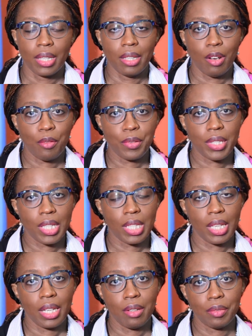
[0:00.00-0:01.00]
the office at
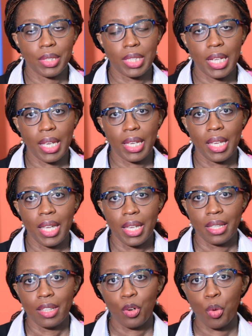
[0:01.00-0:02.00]
the end of the day.
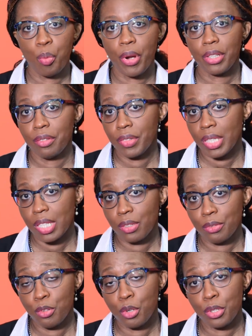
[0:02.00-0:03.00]
The whole point of it is,
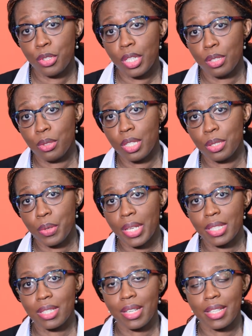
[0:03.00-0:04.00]
of course, that you need to
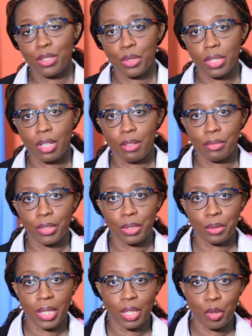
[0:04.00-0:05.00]
exercise yourself,
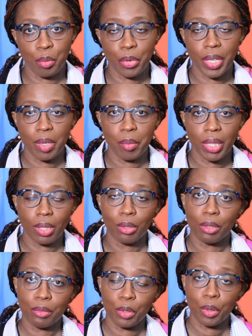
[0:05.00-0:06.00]
not only your brain, but
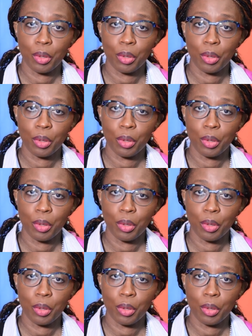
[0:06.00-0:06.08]
all of